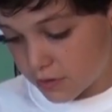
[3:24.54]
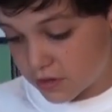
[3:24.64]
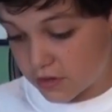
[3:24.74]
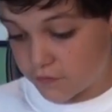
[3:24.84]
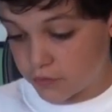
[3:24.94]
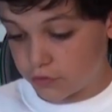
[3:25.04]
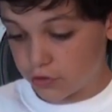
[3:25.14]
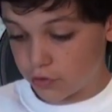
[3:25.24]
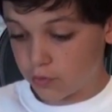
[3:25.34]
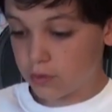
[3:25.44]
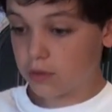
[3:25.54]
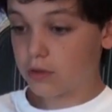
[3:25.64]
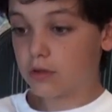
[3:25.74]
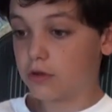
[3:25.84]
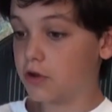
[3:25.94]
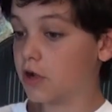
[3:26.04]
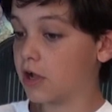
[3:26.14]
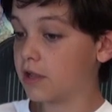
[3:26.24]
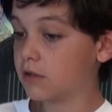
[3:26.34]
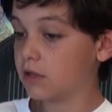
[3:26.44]
Because if you do
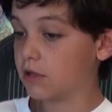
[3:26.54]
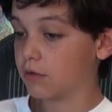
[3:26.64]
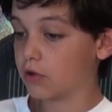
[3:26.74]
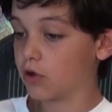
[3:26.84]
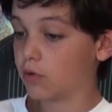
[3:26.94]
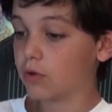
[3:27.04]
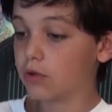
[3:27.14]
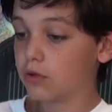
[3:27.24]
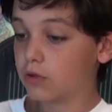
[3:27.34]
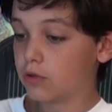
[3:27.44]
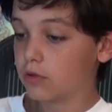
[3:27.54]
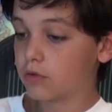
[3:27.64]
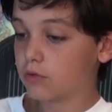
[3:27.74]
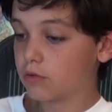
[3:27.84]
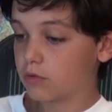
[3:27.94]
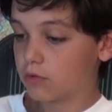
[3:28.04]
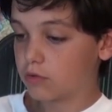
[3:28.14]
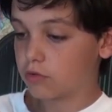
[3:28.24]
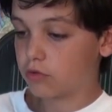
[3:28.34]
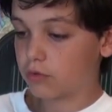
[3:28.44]
not, it'll go
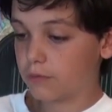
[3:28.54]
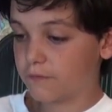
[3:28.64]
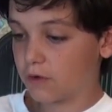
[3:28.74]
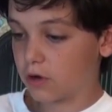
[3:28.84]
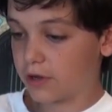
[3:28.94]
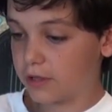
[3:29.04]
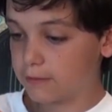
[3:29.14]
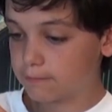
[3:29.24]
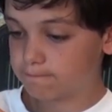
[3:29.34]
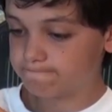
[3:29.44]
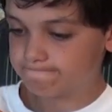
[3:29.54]
too far in